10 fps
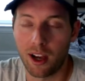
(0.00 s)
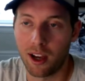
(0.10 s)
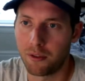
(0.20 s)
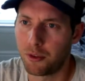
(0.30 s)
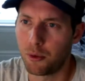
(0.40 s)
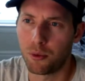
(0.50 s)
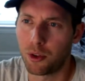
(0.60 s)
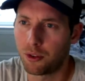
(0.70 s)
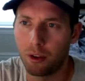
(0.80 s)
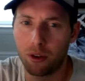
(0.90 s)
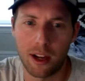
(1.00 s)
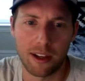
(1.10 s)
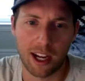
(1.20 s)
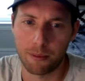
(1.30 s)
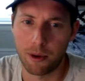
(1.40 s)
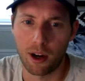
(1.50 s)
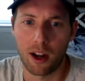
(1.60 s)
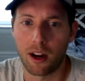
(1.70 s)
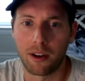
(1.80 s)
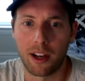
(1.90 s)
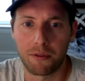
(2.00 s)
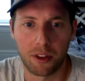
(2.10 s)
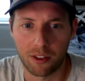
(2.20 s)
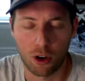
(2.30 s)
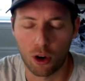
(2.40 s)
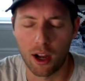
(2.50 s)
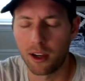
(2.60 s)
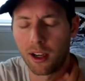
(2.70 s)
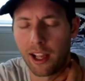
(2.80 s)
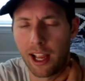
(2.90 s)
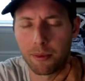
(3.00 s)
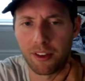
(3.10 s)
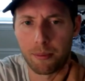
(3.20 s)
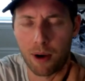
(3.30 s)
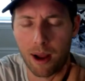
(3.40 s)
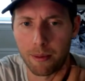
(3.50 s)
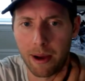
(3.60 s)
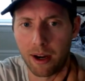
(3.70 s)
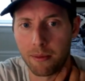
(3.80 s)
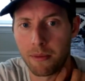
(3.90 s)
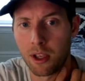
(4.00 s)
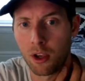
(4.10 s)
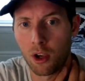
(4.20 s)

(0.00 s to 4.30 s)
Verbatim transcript: Uh, if you, there's a documentary out on Netflix or on uh, Amazon Prime about it